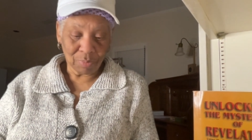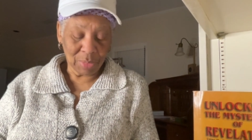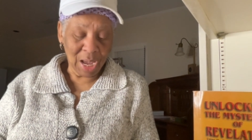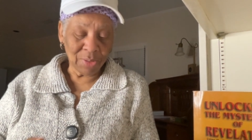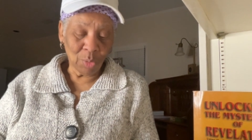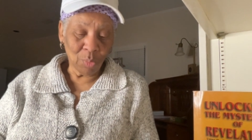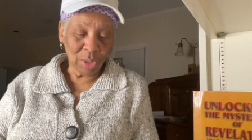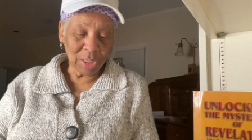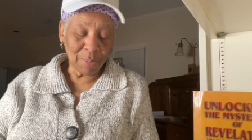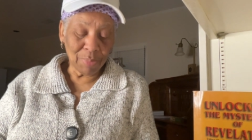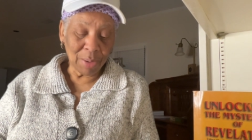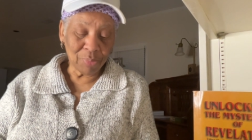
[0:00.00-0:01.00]
And the one
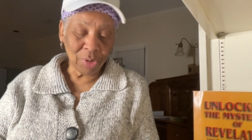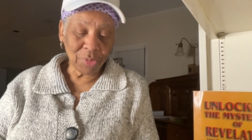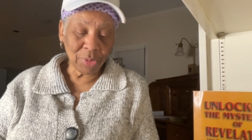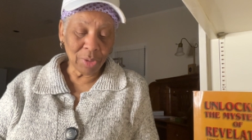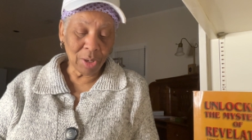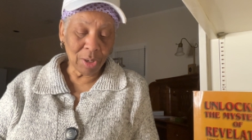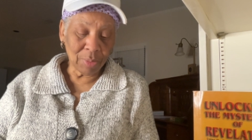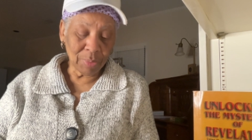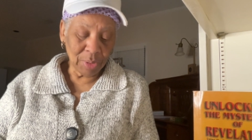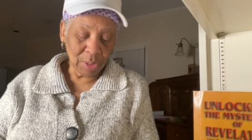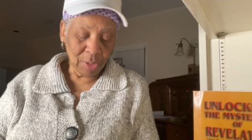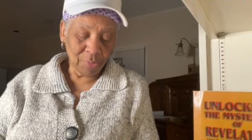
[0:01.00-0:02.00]
that my brother um,
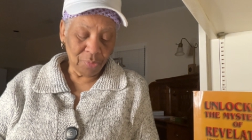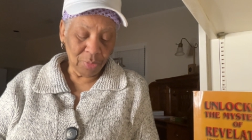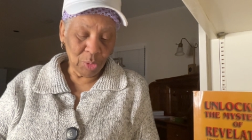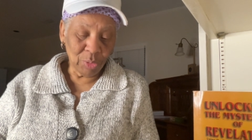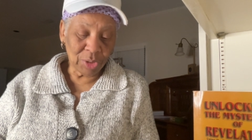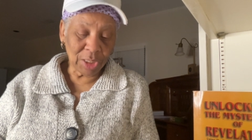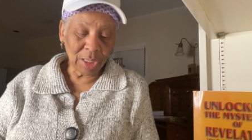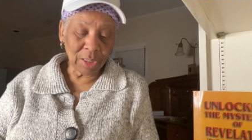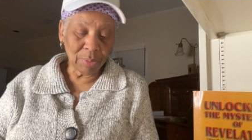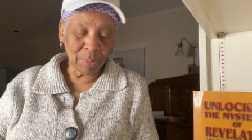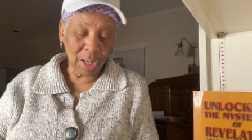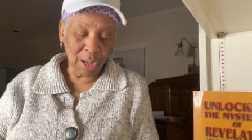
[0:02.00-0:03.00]
from New
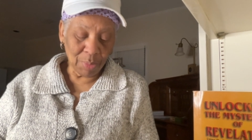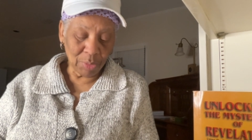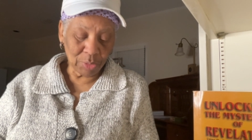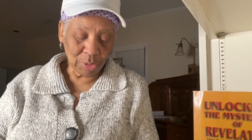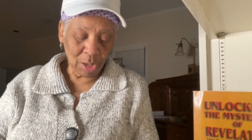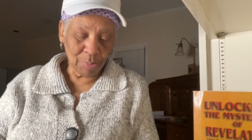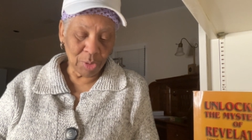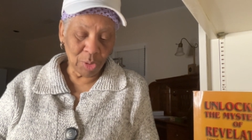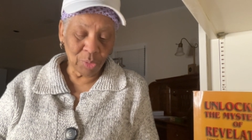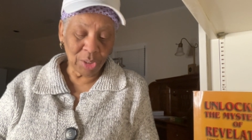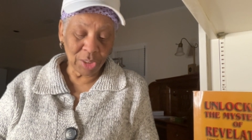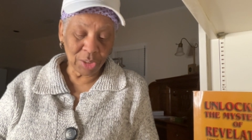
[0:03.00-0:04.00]
Zealand, I'm going to
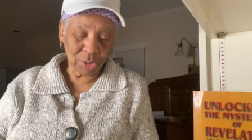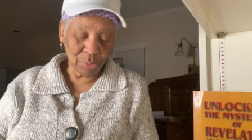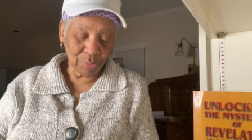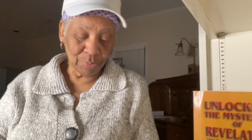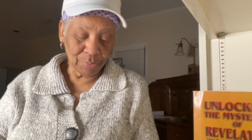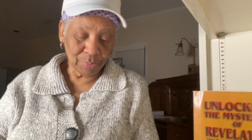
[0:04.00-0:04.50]
upload his too.